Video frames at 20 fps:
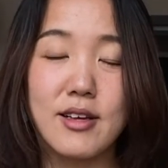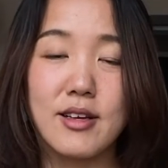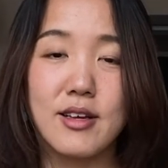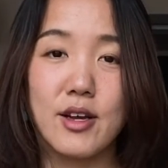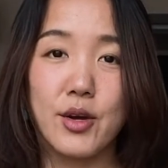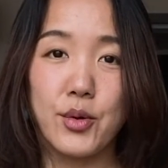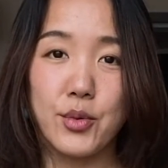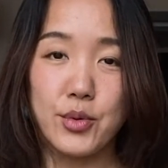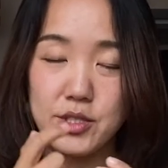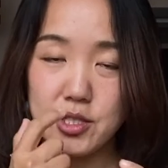
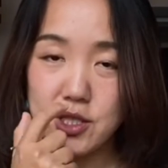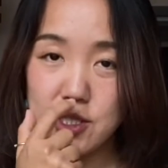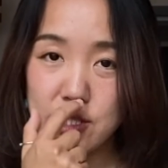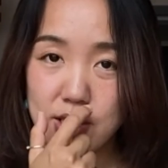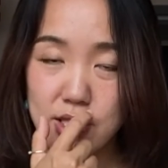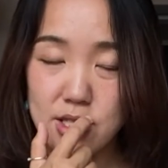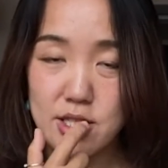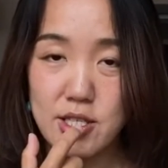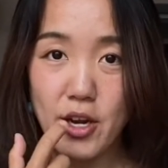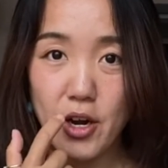which is
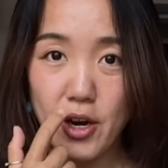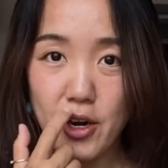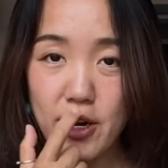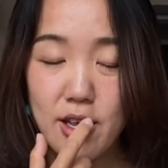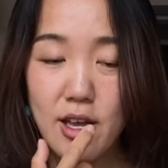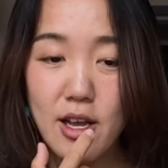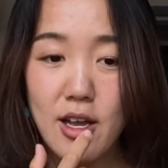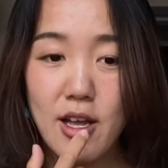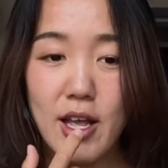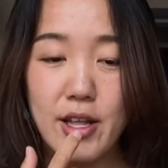this
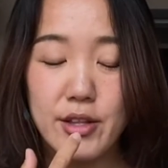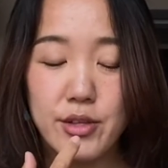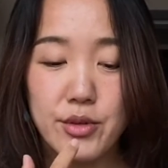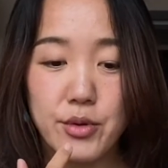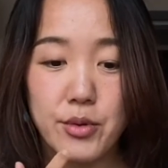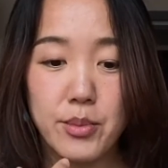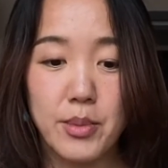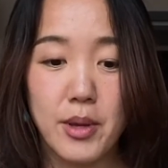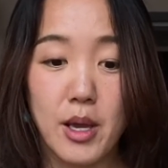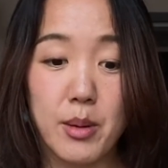area, and you'll
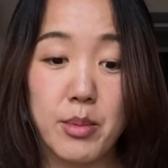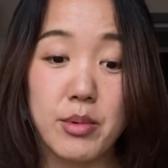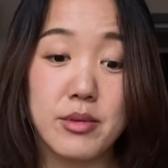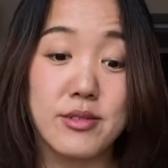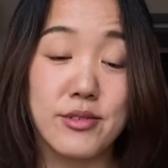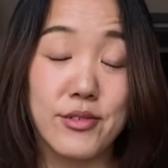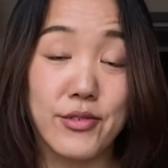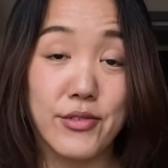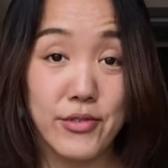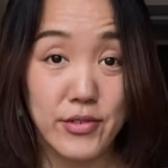be able to
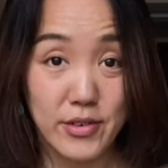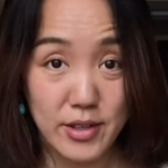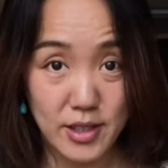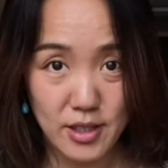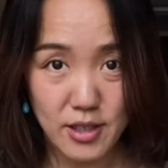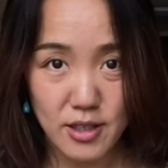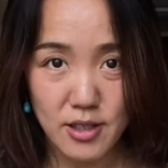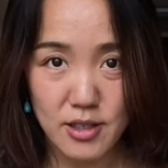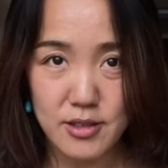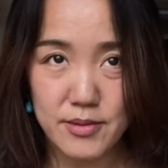
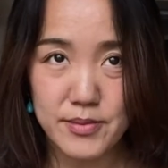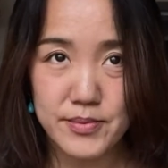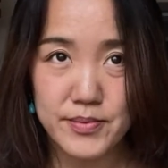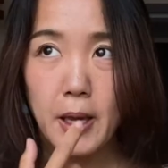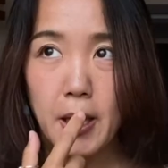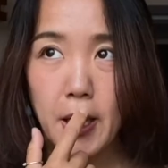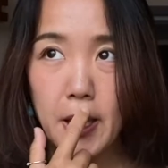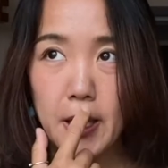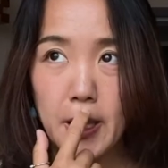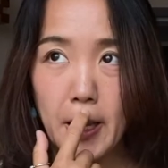feel
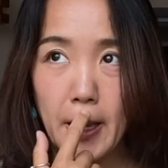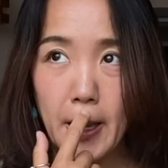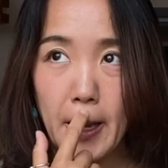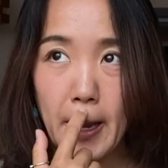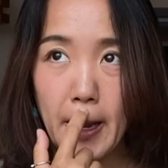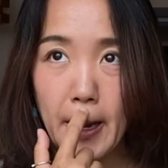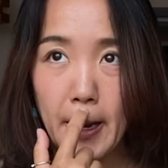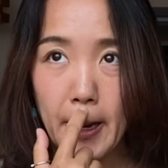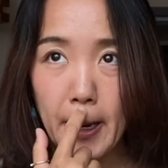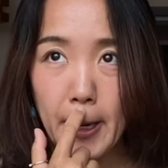the
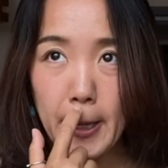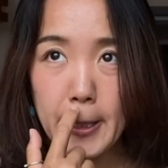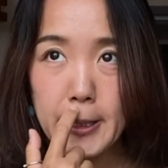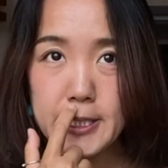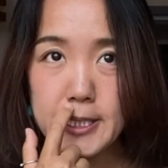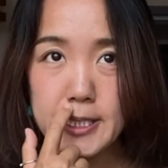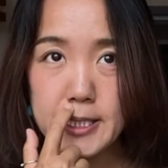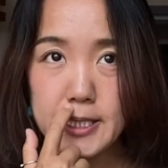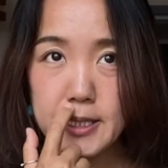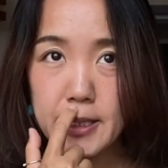
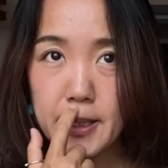hairs